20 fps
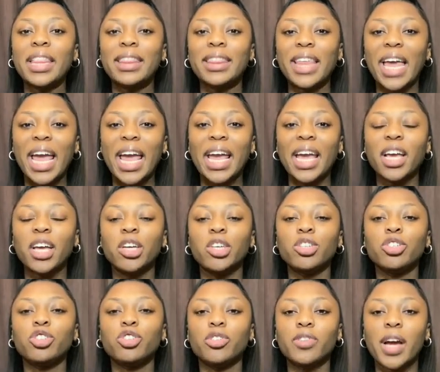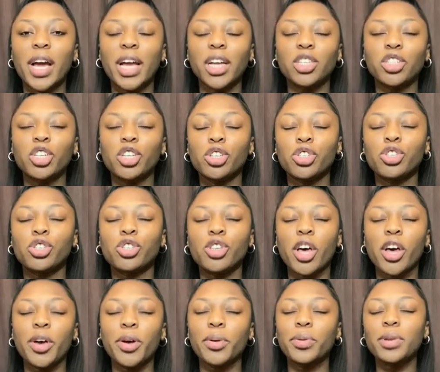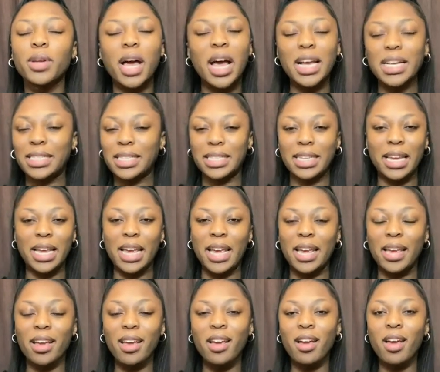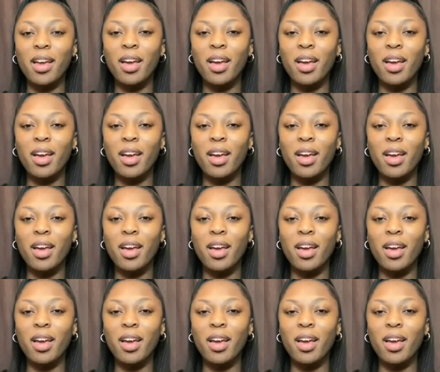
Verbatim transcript: They stretch so nicely.